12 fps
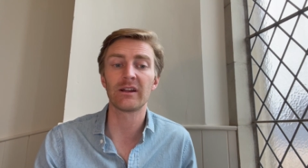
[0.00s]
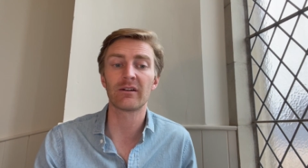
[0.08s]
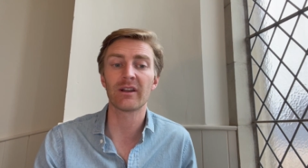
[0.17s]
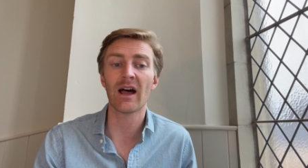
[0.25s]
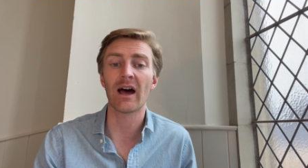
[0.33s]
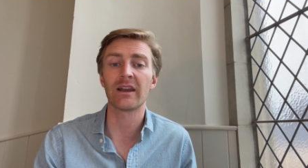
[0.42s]
or
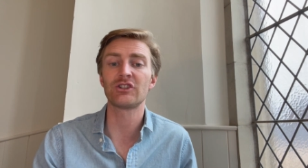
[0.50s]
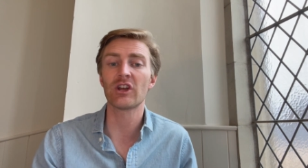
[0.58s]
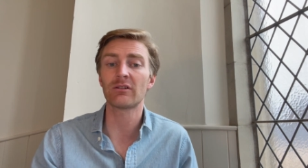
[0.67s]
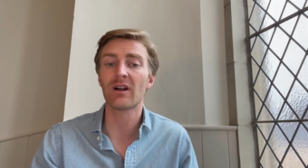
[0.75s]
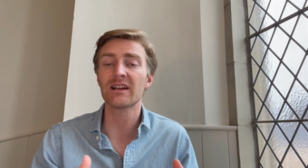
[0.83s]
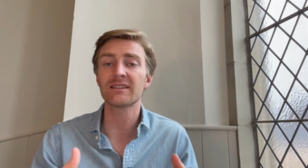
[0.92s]
not.
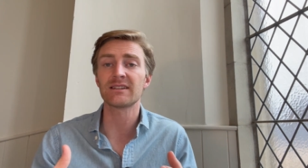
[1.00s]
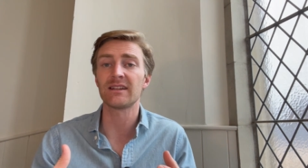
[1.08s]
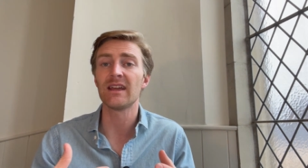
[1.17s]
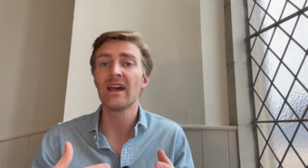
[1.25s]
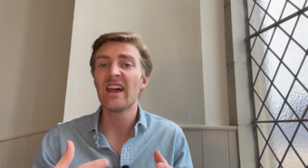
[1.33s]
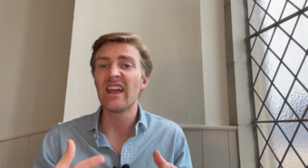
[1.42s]

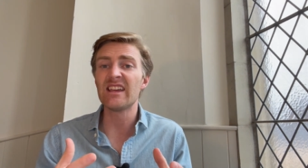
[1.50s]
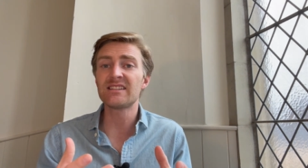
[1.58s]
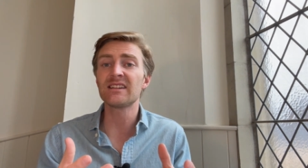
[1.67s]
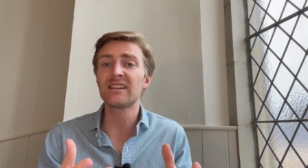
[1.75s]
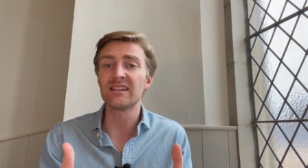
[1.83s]
Generosity isn't